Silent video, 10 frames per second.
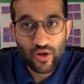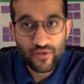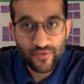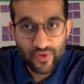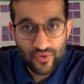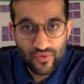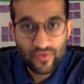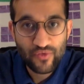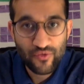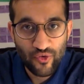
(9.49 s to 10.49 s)
all of
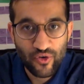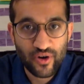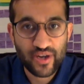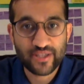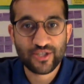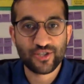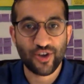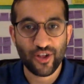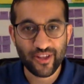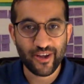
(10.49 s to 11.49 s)
you for
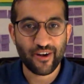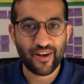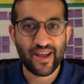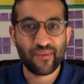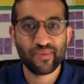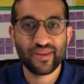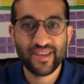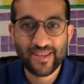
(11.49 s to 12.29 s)
installing our app.